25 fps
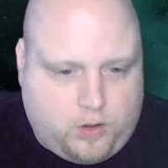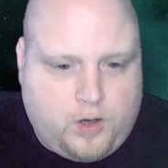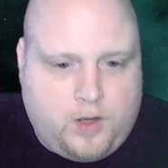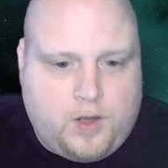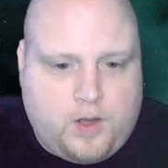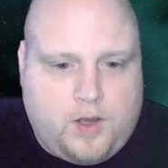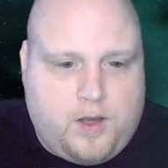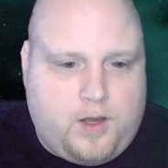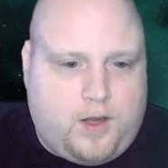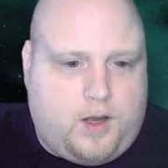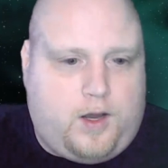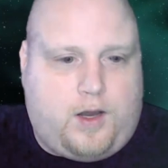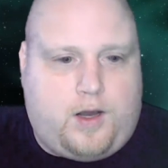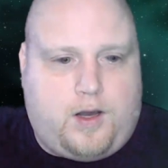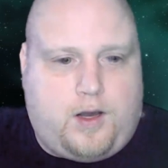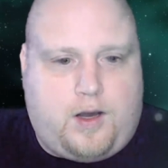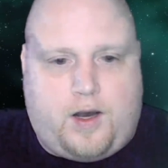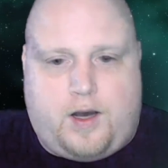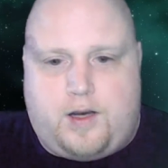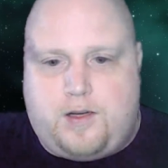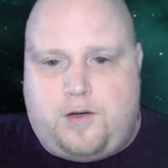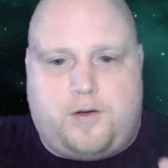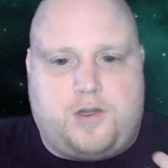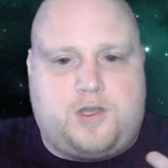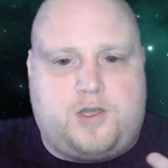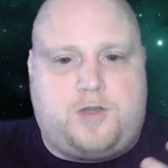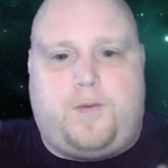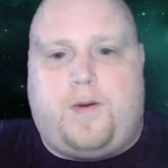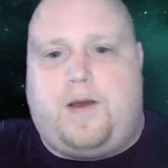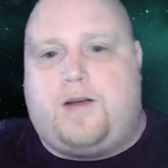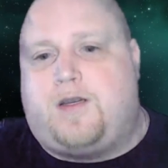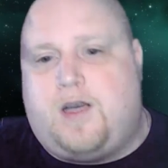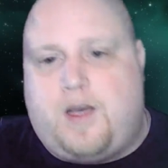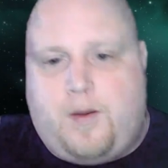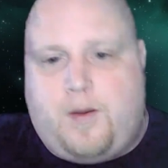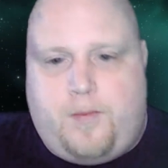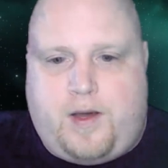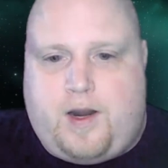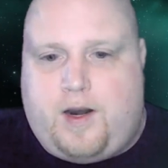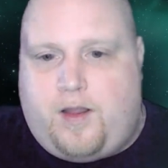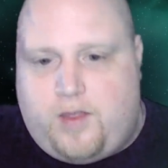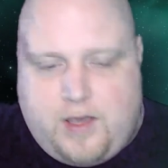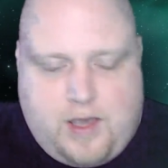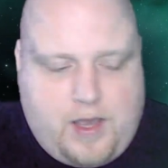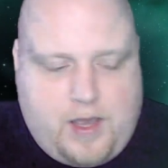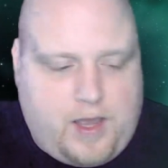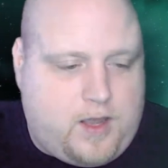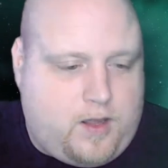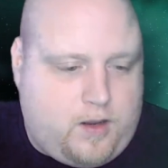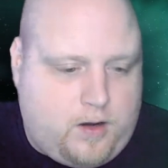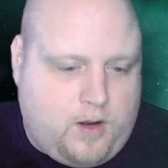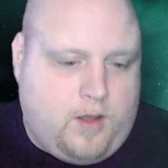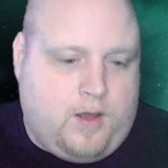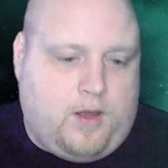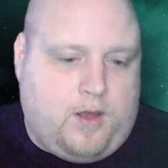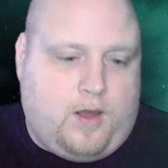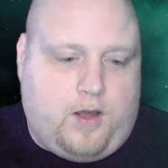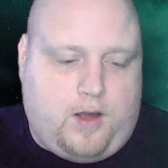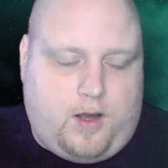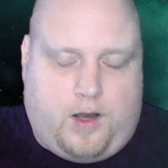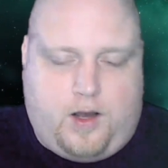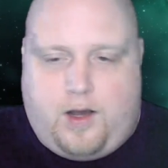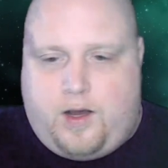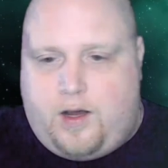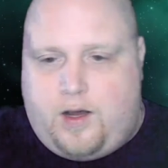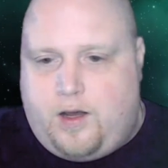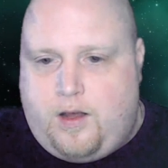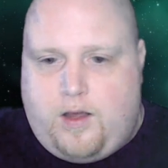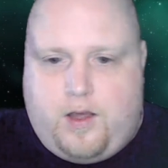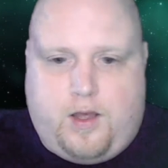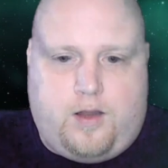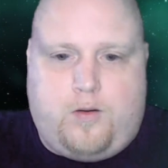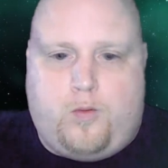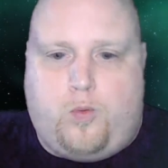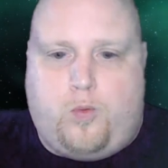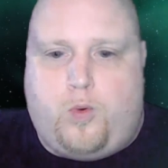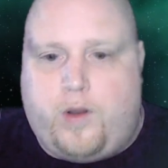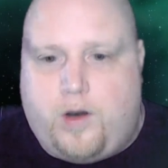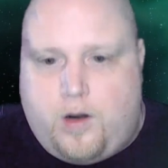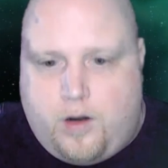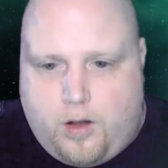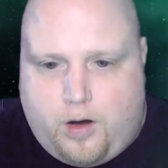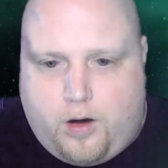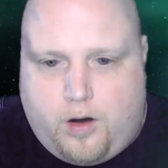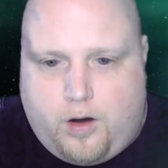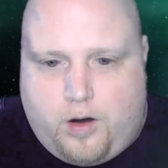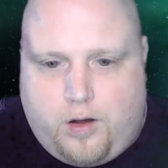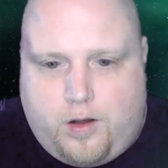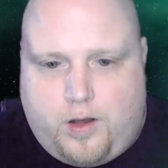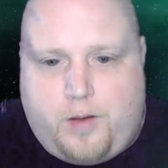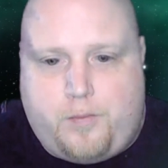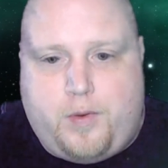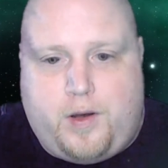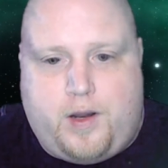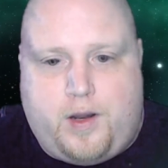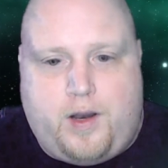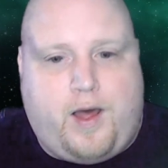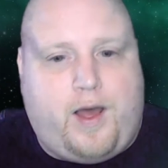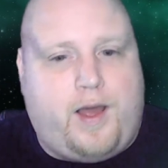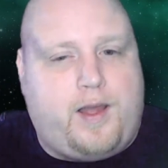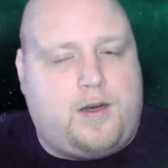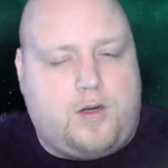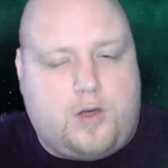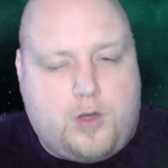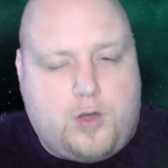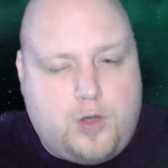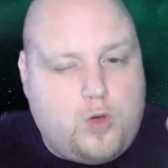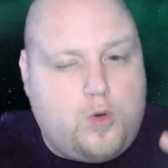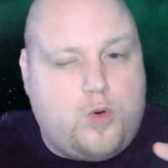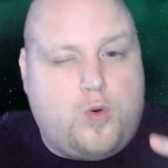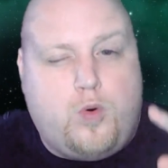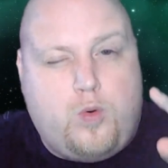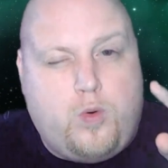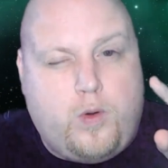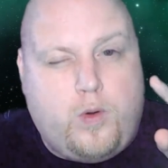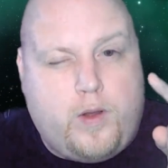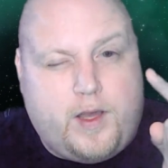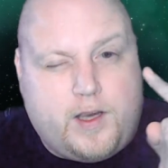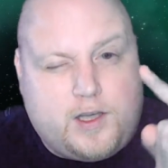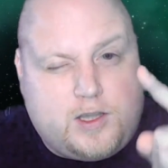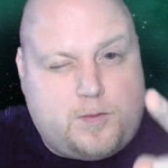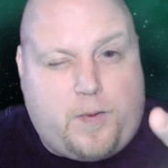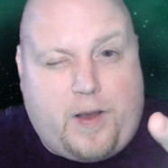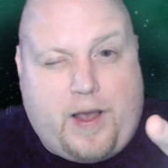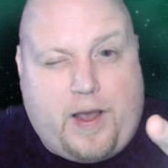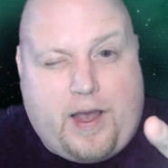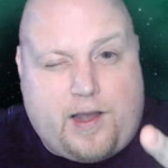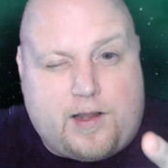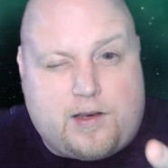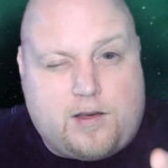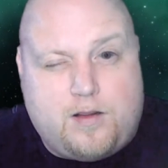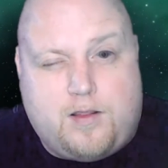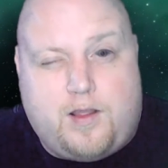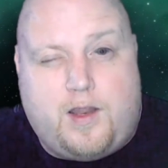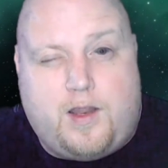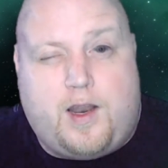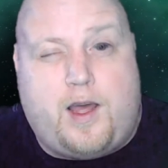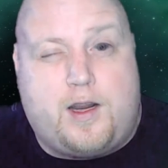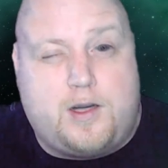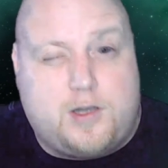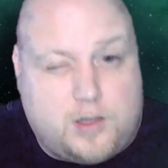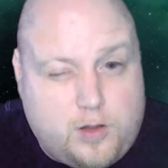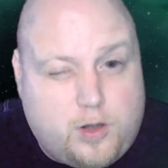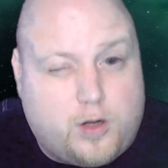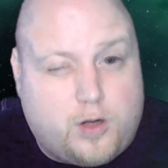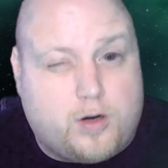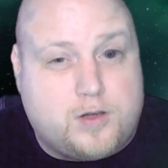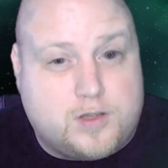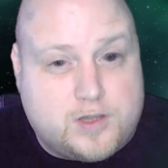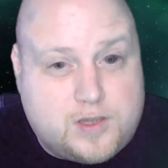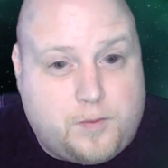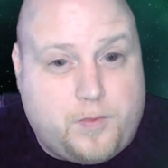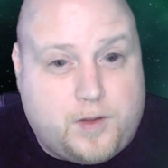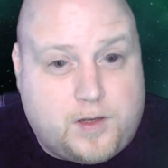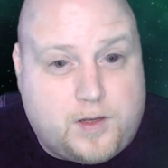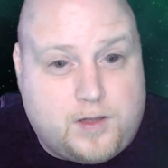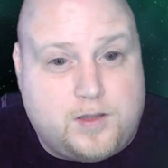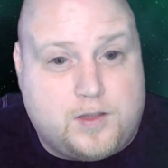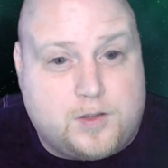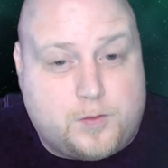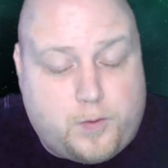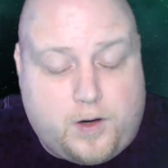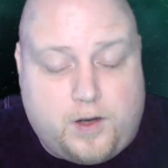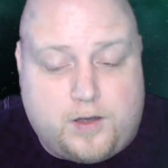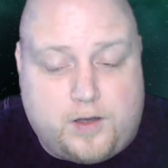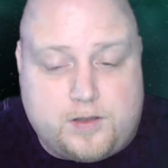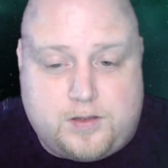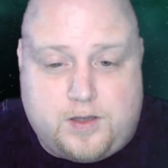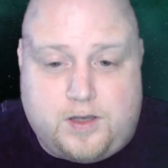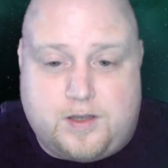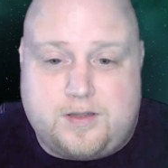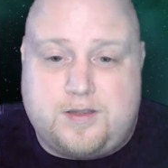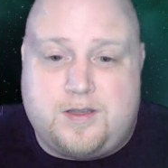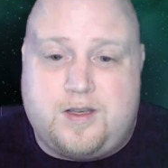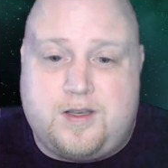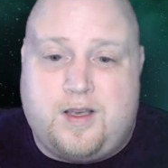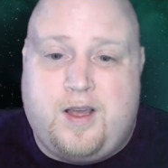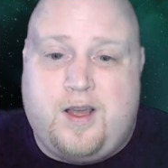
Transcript: I don't expect to come out of the gate and win it all, but I do expect that I should learn something in this process.